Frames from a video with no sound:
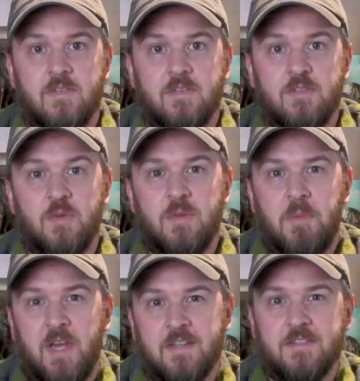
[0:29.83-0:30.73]
So in the
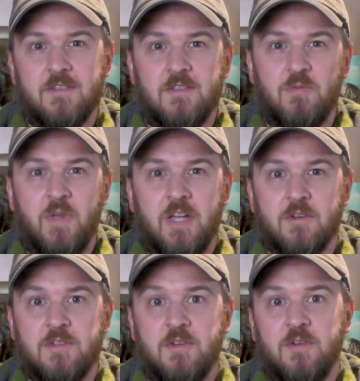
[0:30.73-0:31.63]
past week or
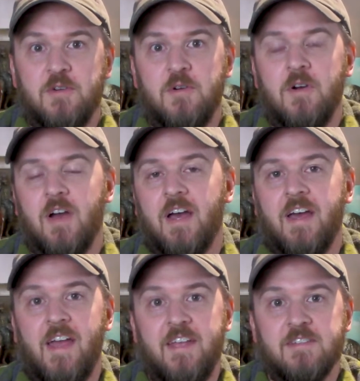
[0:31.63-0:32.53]
two,
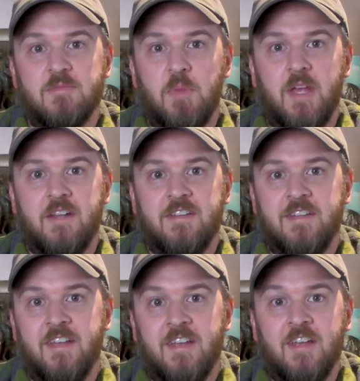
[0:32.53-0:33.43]
I spent
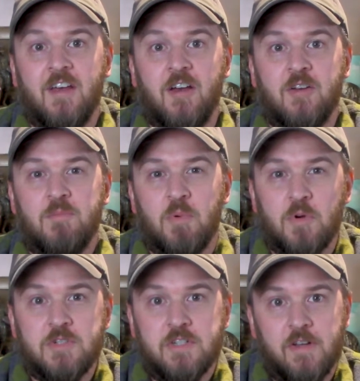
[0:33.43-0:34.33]
a good
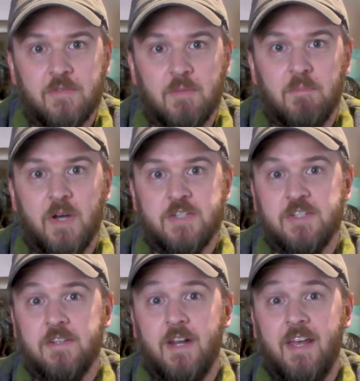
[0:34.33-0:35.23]
portion of the
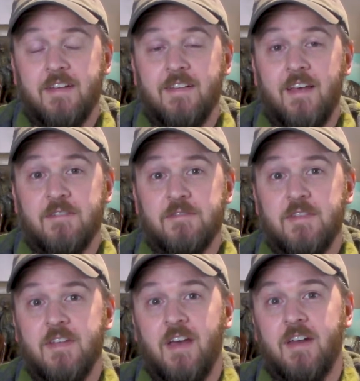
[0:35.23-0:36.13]
budget that I had
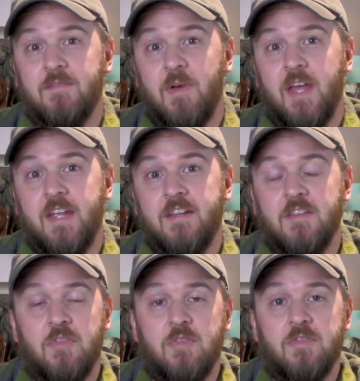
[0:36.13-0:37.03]
left out of my
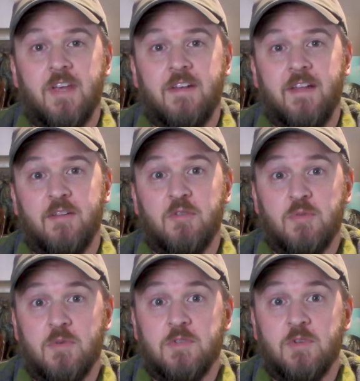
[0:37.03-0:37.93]
$10
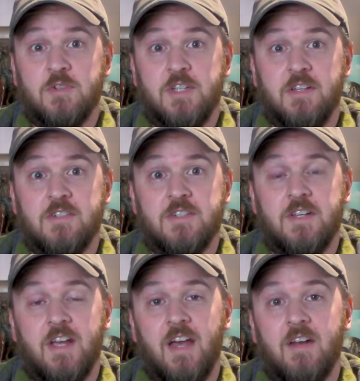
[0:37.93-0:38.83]
thrift store challenge
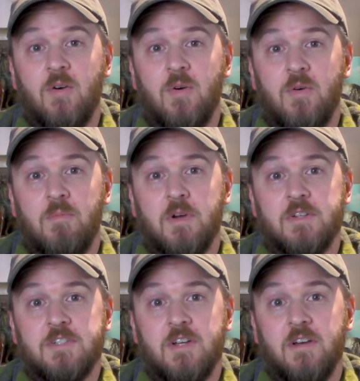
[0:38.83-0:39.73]
and got a whole
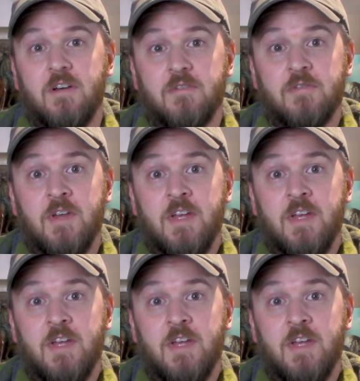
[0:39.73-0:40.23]
bunch of